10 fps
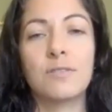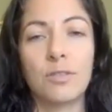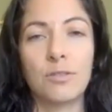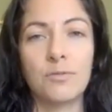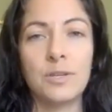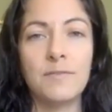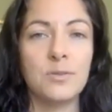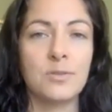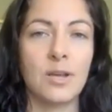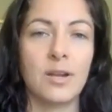So this
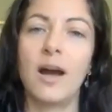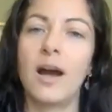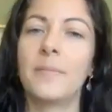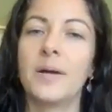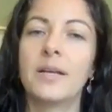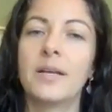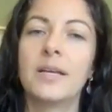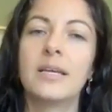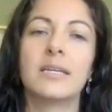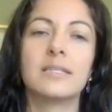first of the three
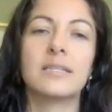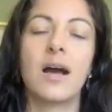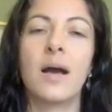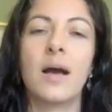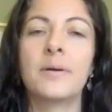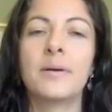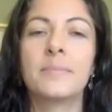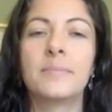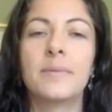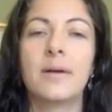views on ama
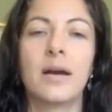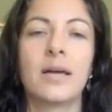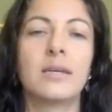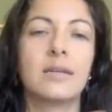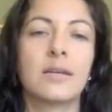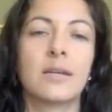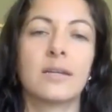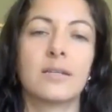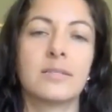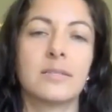is amam
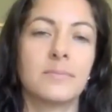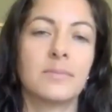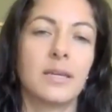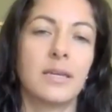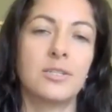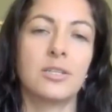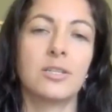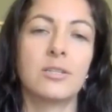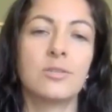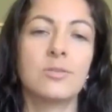ana rasam
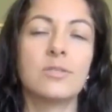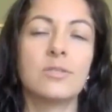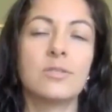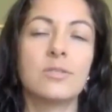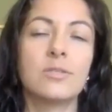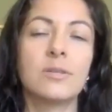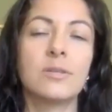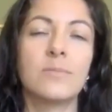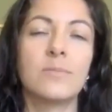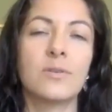kechit. So some
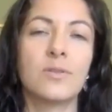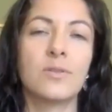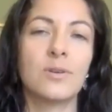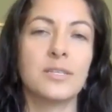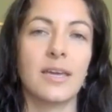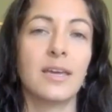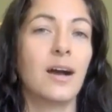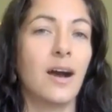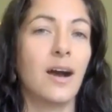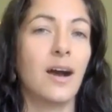authorities
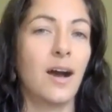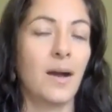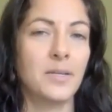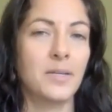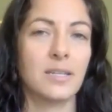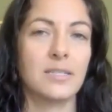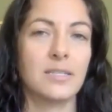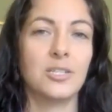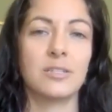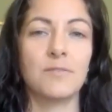say
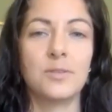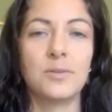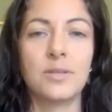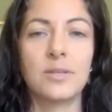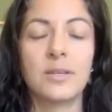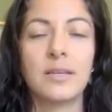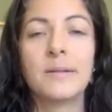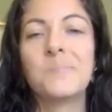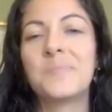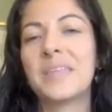ama is
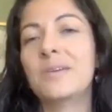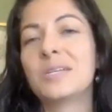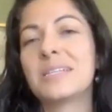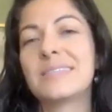undigested food.